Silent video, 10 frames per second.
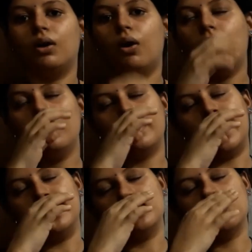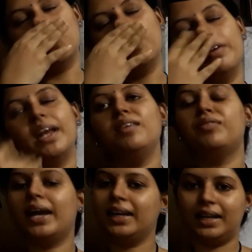Alright, so a very
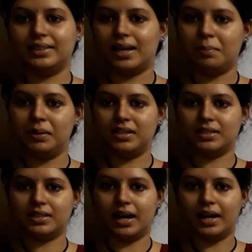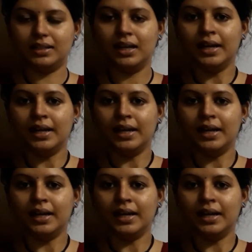fine example is that,